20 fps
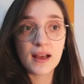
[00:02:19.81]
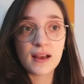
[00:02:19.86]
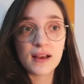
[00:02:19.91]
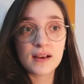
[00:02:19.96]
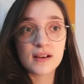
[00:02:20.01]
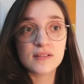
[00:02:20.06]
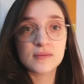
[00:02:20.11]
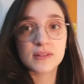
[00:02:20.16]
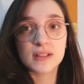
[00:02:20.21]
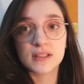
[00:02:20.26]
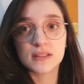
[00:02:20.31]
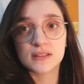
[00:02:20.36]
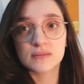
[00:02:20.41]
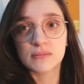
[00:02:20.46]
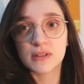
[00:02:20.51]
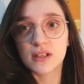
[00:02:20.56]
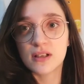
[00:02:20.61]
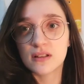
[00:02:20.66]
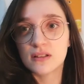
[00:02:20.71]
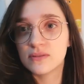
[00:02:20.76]

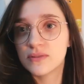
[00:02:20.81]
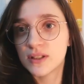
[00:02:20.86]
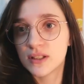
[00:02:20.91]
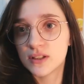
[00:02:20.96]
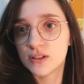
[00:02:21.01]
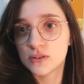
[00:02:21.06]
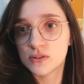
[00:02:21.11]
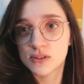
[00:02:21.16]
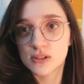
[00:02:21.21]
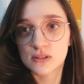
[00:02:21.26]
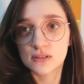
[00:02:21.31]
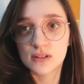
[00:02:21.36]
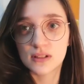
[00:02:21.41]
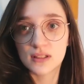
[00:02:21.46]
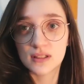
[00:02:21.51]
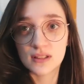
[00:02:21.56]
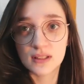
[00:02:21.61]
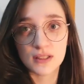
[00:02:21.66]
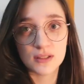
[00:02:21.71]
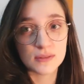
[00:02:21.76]
in my other videos, so I
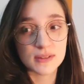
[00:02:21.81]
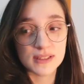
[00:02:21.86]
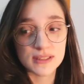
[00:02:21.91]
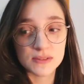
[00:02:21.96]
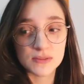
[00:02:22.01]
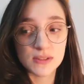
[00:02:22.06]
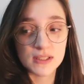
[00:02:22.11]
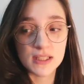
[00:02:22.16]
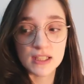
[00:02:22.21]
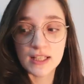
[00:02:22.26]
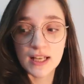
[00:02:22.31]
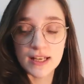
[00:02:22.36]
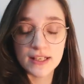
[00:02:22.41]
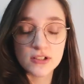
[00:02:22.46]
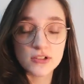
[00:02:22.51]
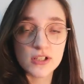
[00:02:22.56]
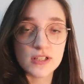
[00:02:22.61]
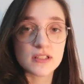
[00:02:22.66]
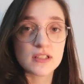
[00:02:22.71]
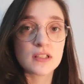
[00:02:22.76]
didn't think it was really that
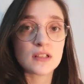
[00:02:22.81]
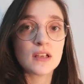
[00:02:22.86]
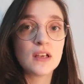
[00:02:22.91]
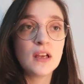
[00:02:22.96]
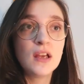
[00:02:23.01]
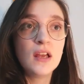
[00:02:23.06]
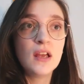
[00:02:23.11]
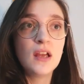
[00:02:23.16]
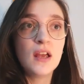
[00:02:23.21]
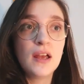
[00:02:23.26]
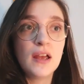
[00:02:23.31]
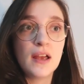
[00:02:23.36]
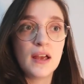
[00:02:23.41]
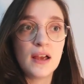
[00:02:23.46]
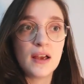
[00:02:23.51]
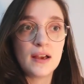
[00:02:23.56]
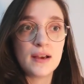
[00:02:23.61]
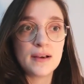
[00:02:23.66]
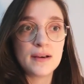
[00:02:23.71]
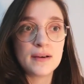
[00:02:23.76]
interesting.
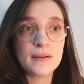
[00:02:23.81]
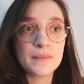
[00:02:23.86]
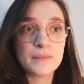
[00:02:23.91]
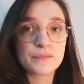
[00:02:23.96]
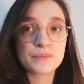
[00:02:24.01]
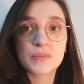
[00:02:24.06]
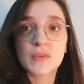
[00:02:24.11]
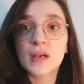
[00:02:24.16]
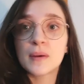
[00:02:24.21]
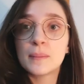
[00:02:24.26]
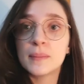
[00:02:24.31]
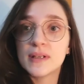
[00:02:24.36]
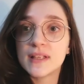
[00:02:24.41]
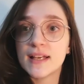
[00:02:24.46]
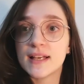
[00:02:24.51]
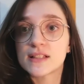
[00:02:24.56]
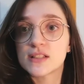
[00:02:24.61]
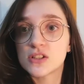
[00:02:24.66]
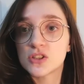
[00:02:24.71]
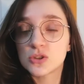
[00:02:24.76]
But
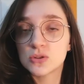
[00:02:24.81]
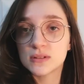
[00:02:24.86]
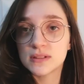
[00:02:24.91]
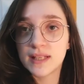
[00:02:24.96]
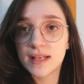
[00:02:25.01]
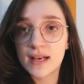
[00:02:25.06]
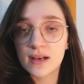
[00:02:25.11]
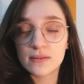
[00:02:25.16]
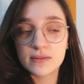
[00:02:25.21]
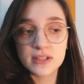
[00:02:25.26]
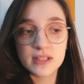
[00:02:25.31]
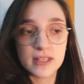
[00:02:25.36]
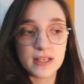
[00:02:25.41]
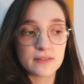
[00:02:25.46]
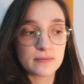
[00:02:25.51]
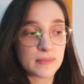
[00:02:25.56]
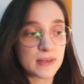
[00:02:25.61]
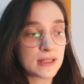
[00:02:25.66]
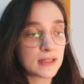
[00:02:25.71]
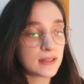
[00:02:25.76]
yeah, so now I'm gonna
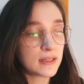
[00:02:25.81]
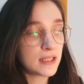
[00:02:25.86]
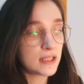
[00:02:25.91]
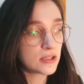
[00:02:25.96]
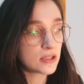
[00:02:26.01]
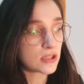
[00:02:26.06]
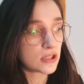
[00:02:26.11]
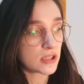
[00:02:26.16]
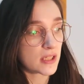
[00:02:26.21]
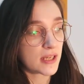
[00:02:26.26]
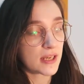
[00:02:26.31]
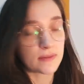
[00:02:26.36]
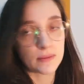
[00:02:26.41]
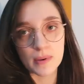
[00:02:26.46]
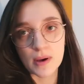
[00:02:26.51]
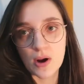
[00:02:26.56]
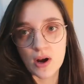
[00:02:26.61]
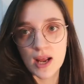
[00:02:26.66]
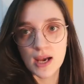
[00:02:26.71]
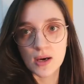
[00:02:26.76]
have my lunch. I have
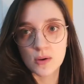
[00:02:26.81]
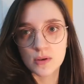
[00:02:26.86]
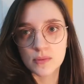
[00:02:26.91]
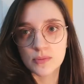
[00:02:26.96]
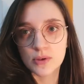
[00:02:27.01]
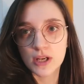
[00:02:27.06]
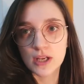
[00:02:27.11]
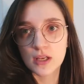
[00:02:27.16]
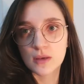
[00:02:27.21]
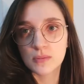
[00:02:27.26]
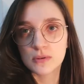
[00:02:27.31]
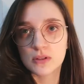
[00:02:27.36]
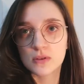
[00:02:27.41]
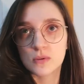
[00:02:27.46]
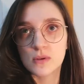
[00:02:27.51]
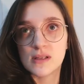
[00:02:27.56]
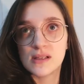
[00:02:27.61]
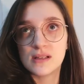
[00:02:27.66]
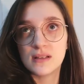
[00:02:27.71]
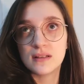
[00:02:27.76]
about an hour break
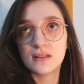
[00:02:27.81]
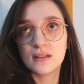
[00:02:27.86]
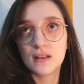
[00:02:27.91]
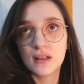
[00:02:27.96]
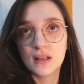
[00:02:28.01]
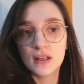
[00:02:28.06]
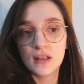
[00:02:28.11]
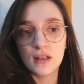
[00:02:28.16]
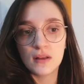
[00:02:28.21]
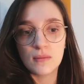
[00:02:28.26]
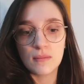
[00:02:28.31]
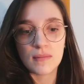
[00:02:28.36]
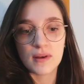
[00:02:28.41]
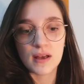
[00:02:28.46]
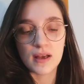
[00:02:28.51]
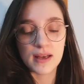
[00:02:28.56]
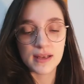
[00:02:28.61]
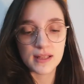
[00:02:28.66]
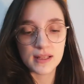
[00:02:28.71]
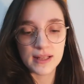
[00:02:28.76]
between
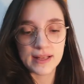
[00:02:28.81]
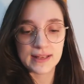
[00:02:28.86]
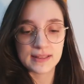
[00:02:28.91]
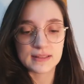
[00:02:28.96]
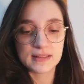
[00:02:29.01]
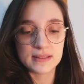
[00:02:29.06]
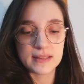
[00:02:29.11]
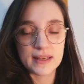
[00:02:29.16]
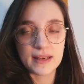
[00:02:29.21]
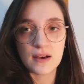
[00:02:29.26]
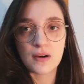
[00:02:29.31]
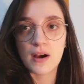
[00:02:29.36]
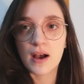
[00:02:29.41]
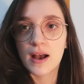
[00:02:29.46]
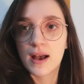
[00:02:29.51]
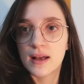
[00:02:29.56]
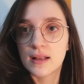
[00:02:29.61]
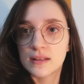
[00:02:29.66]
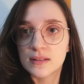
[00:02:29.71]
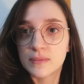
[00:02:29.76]
my class now
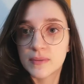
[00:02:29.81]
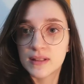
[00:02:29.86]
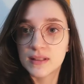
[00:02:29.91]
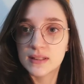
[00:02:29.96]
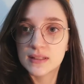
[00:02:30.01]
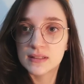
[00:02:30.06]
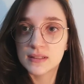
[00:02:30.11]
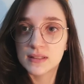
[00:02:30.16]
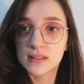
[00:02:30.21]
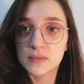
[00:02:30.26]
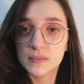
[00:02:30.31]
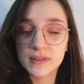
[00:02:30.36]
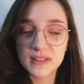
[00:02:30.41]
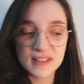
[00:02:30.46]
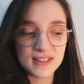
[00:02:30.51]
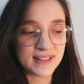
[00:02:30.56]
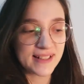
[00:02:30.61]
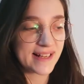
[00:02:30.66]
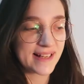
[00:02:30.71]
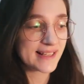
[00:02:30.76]
and my listening and
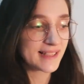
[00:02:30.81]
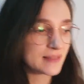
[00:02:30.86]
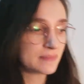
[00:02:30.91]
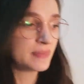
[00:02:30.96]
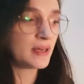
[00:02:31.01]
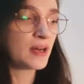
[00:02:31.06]
speaking class,